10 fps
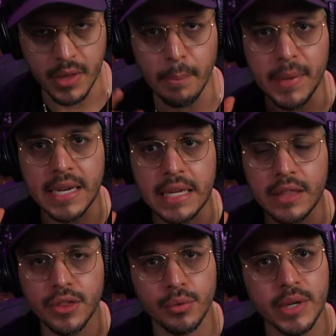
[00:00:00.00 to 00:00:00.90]
Mini
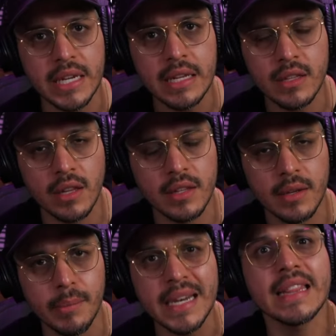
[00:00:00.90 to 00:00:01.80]
3,
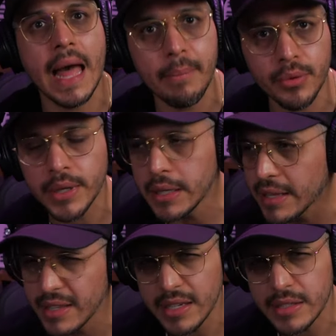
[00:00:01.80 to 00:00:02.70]
the Mini Lab 3, I
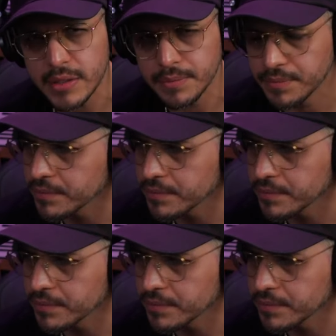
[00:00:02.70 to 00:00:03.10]
think it is.